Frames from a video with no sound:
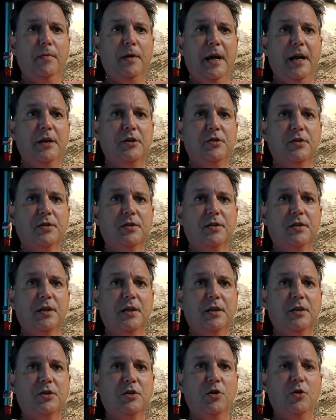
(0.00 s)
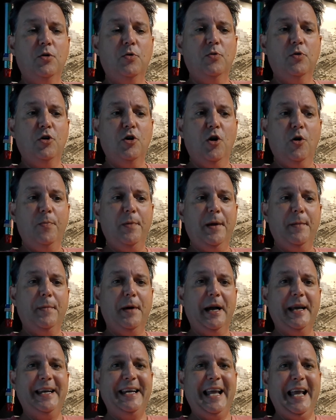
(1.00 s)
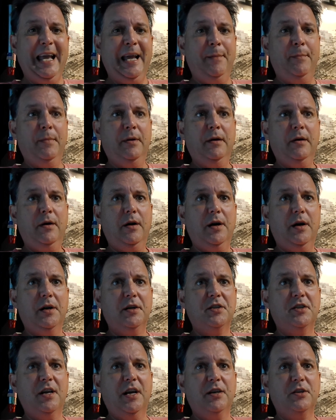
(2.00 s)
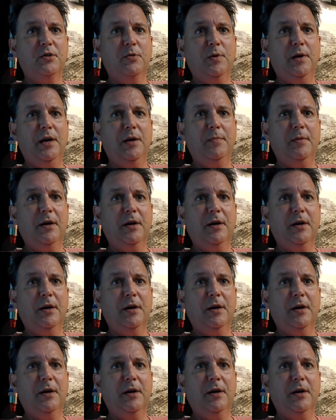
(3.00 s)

agencies who know me by name on Santorini,